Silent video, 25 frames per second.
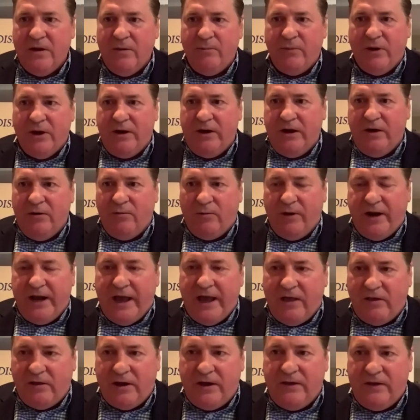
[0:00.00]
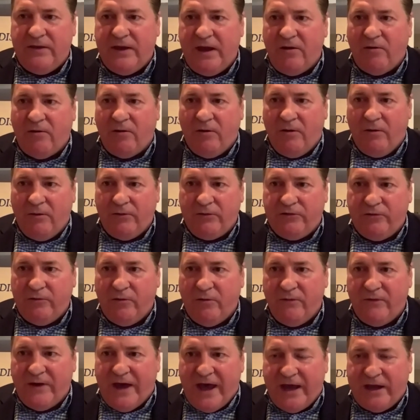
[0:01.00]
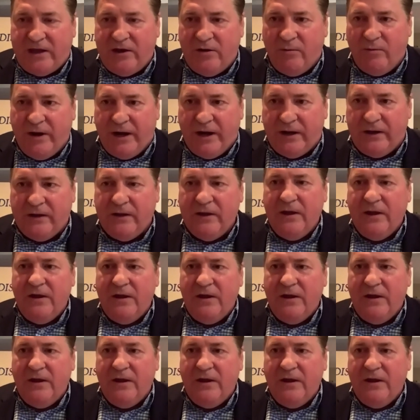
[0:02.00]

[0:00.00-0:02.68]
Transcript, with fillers: but in reality they are also evacuating.